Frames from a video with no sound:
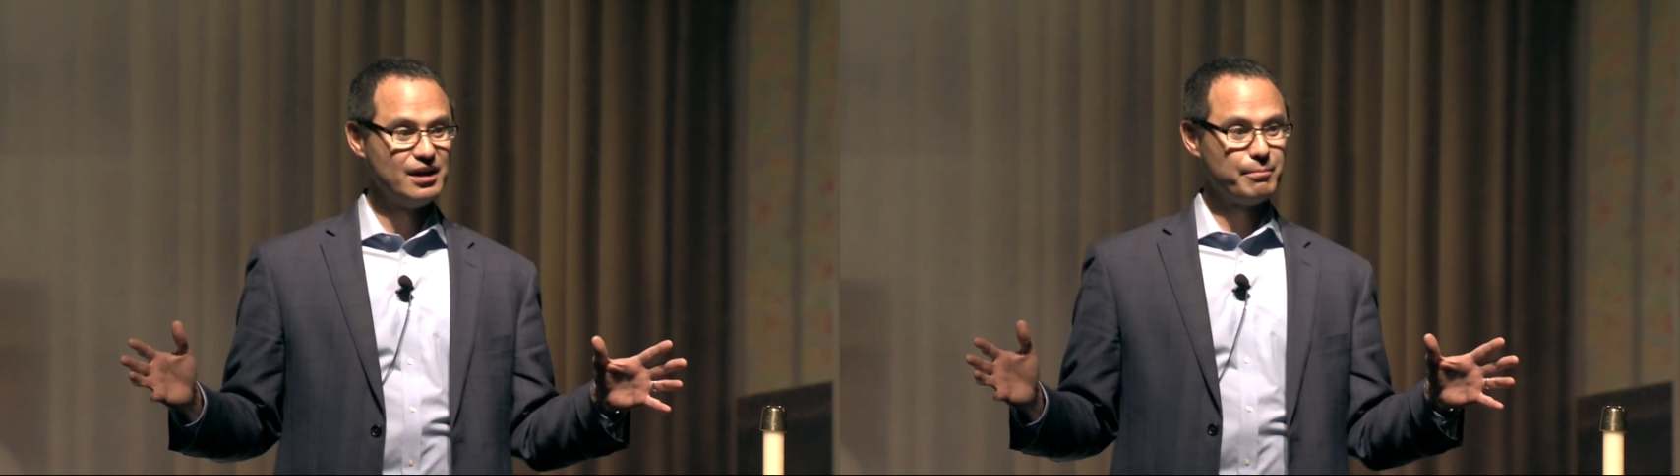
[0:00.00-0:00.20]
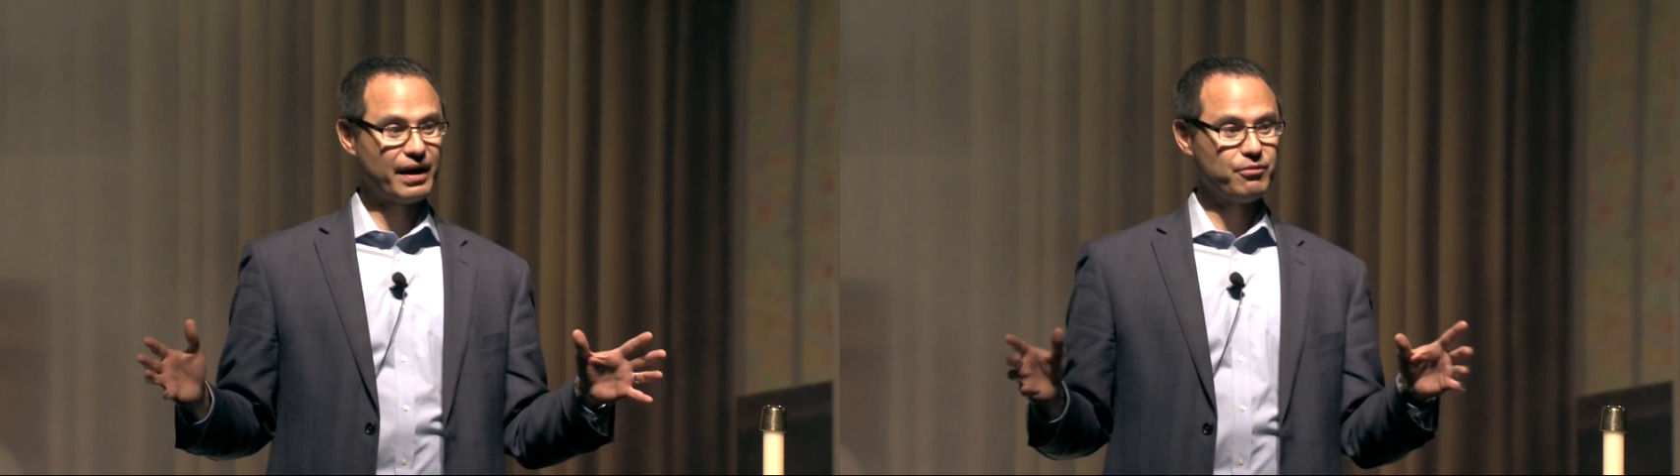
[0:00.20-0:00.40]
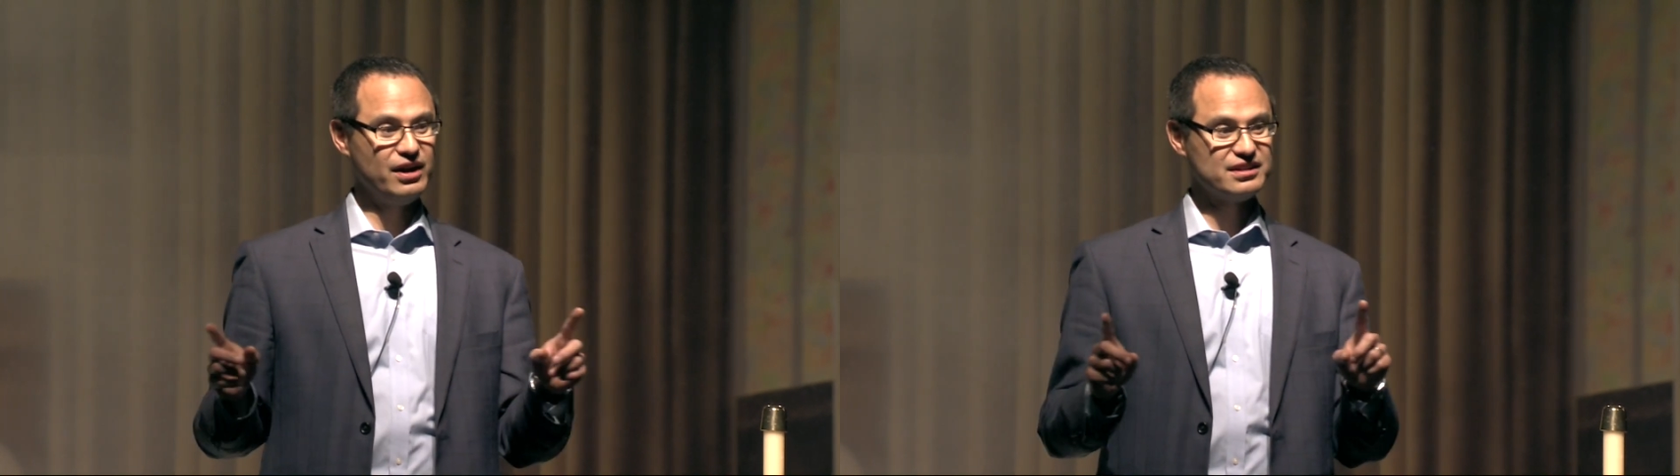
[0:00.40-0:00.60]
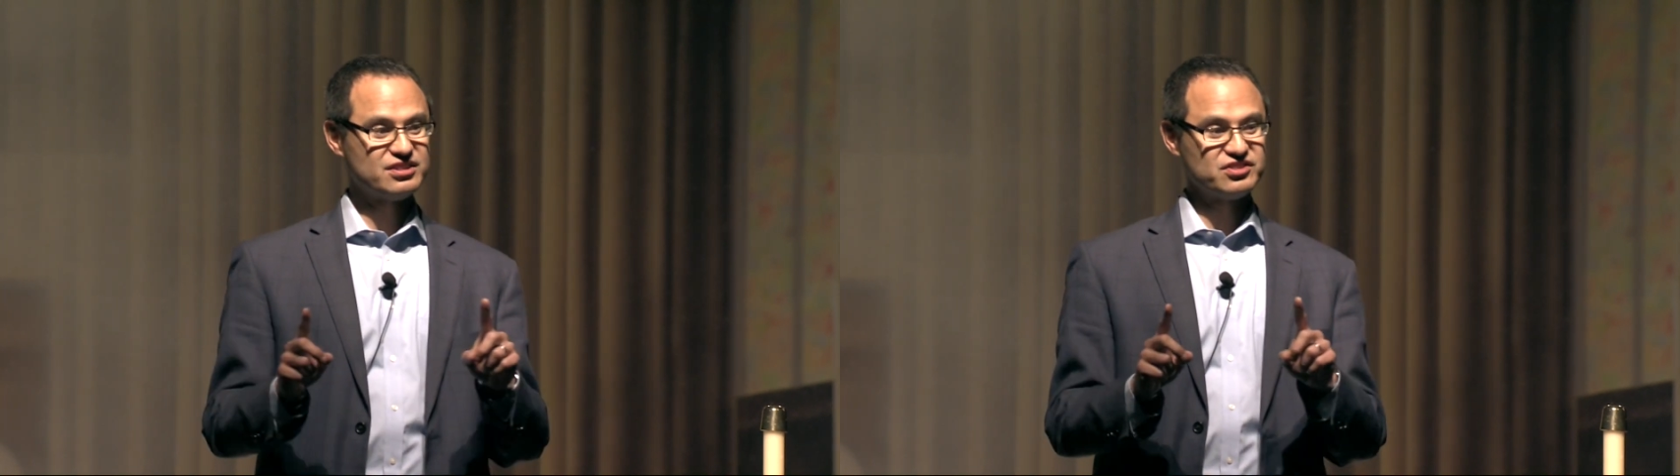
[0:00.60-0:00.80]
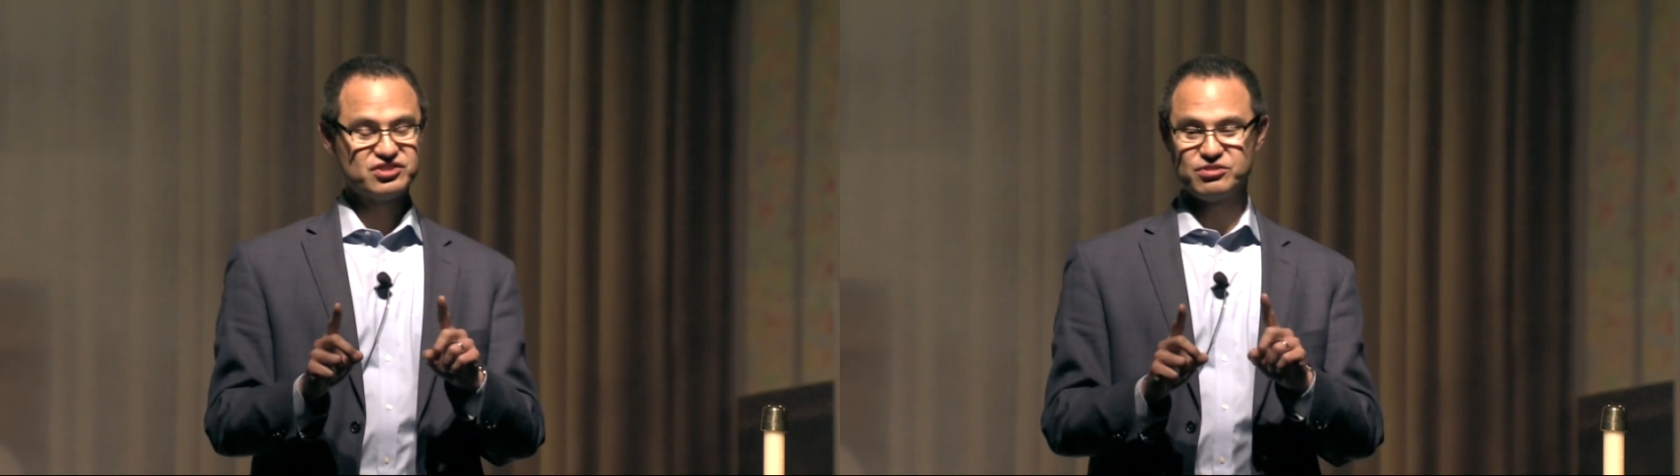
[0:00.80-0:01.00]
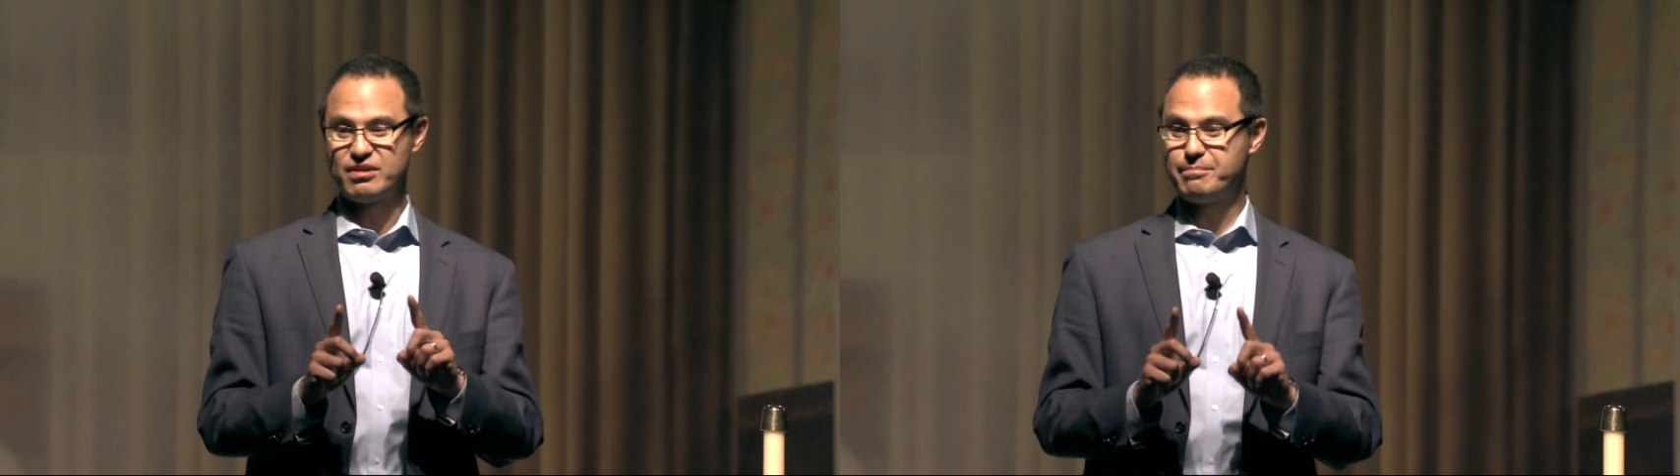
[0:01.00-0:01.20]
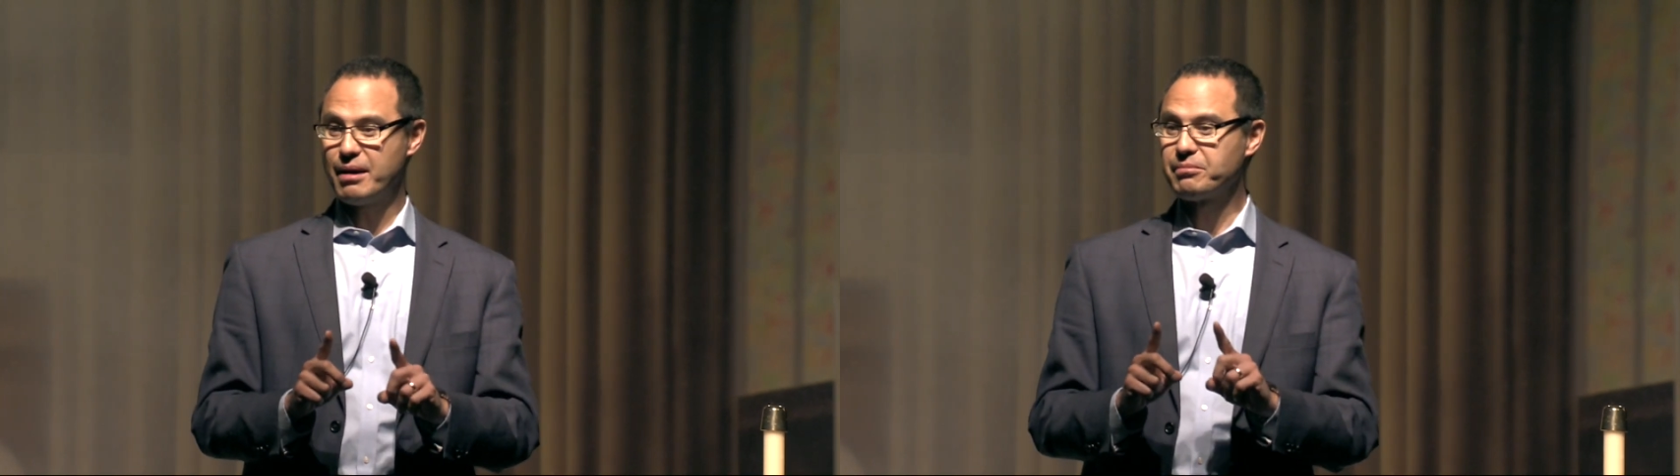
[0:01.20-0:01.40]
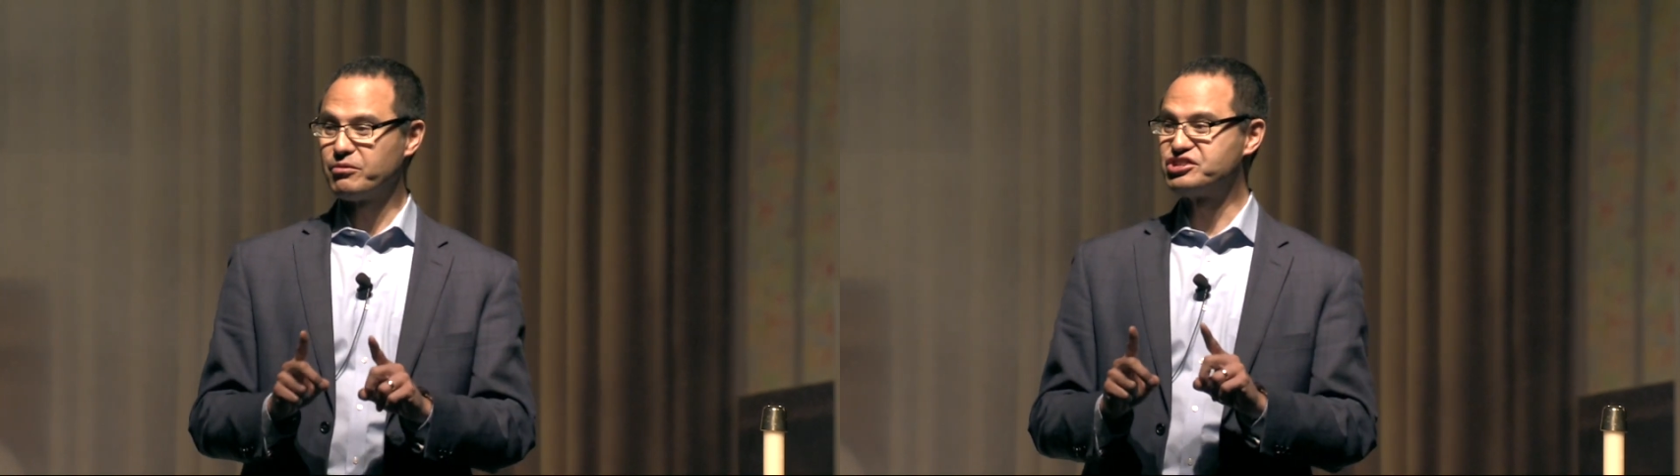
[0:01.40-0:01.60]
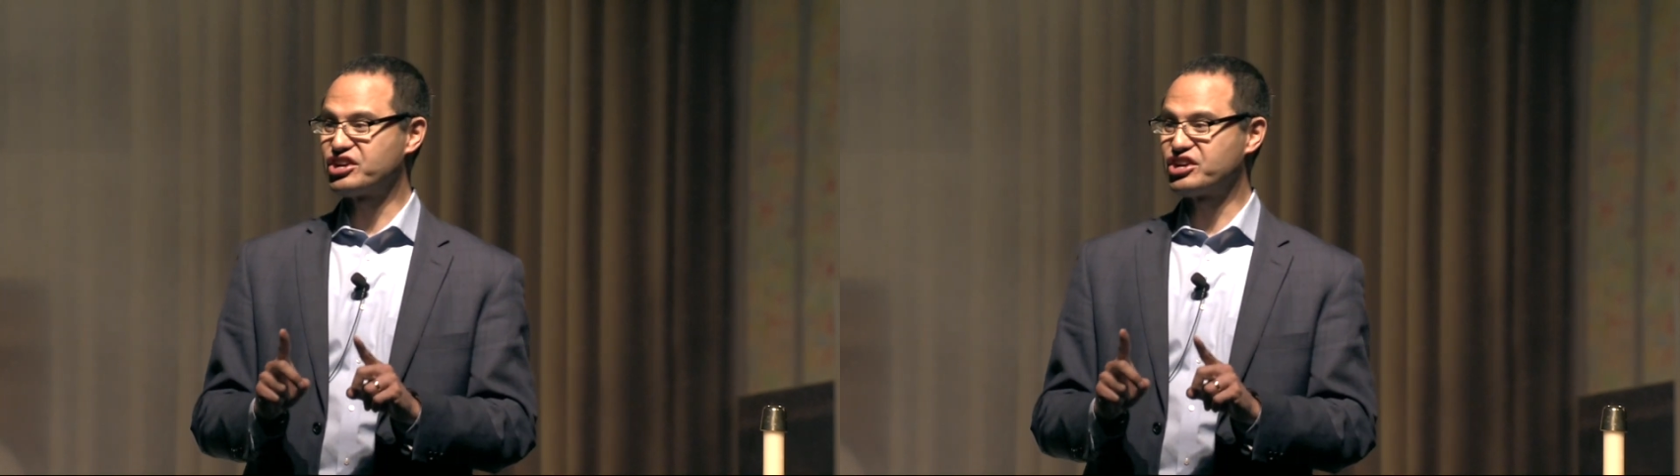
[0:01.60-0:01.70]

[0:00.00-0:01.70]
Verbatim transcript: but I want us to remember what